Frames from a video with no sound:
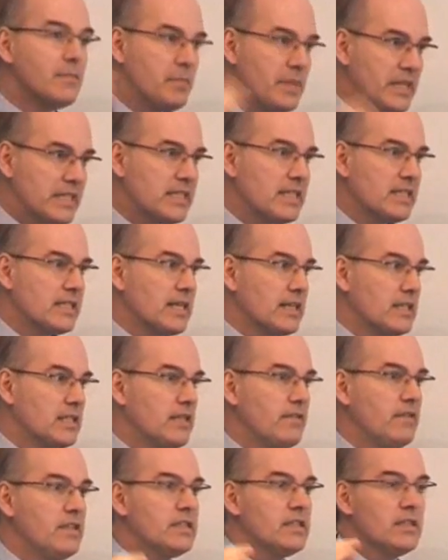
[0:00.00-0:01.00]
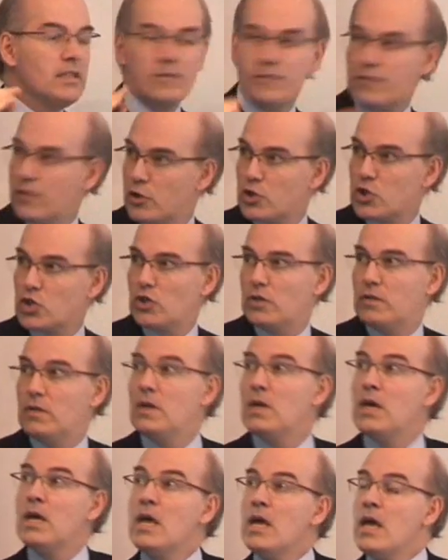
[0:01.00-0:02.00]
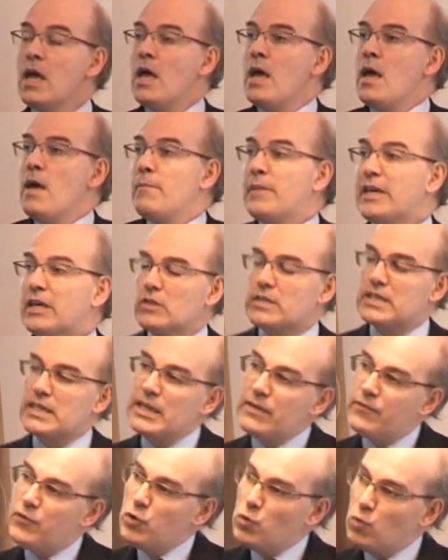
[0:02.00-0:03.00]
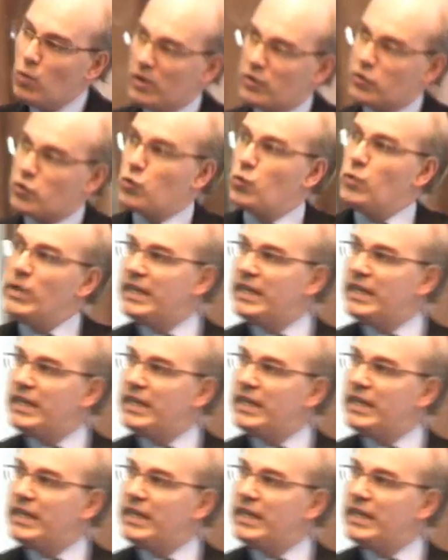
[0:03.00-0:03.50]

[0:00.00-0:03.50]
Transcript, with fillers: business activity function. Because if you want to